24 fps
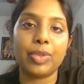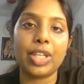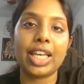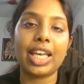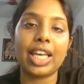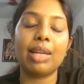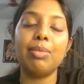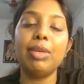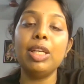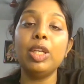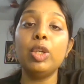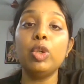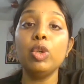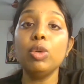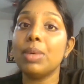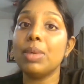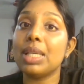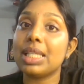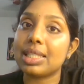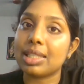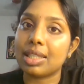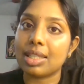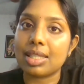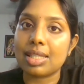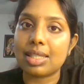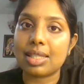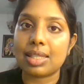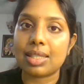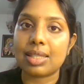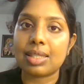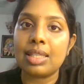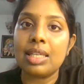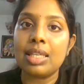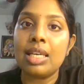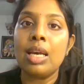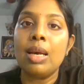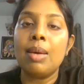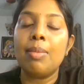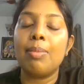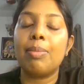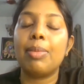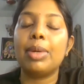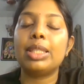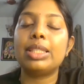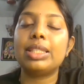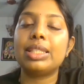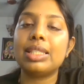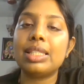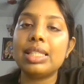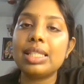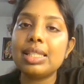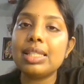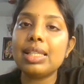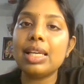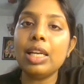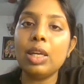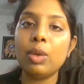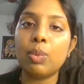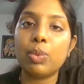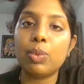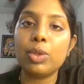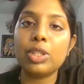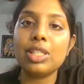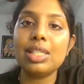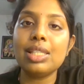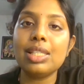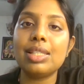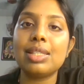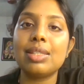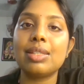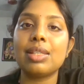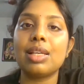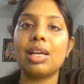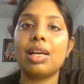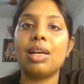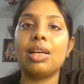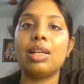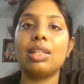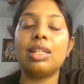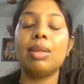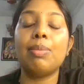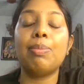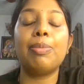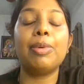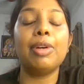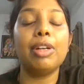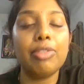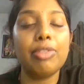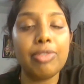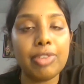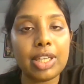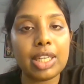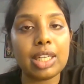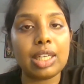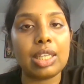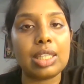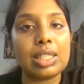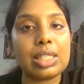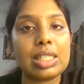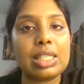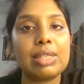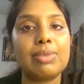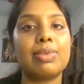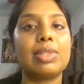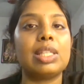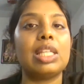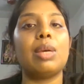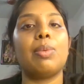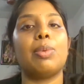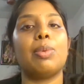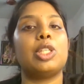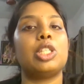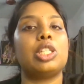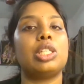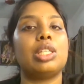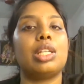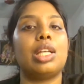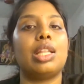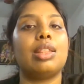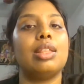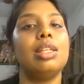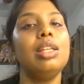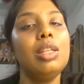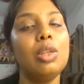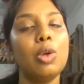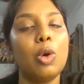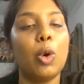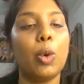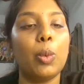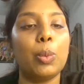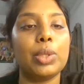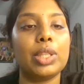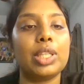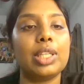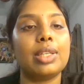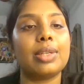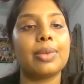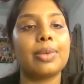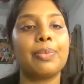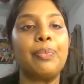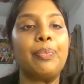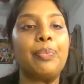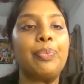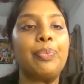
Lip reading: There can be two best answers, but decide which is the perfect answer for the question and then go with it.